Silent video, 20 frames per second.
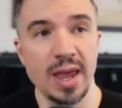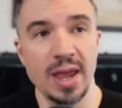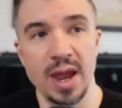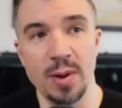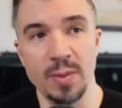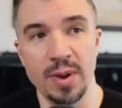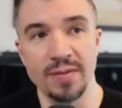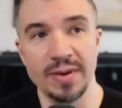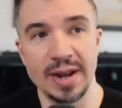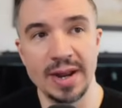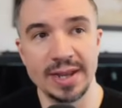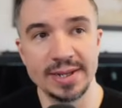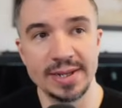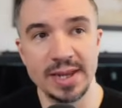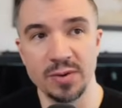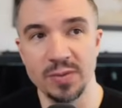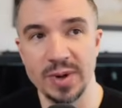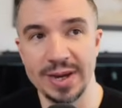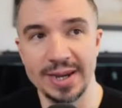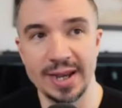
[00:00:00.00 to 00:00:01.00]
And we have not
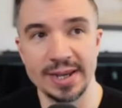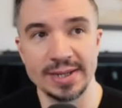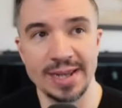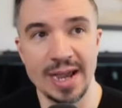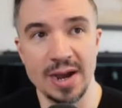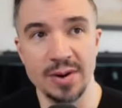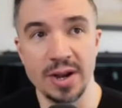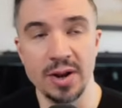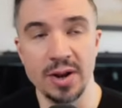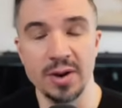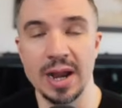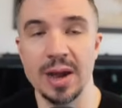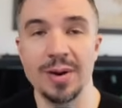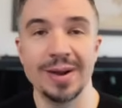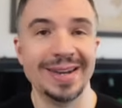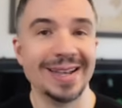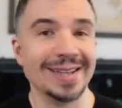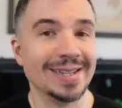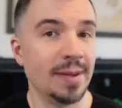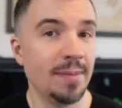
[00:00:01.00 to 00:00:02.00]
seen a retest down here. Now,
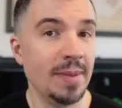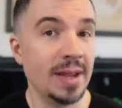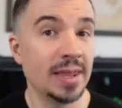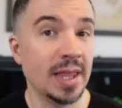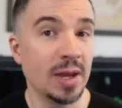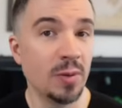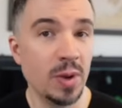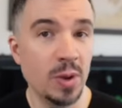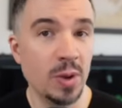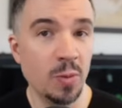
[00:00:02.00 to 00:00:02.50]
it doesn't mean that we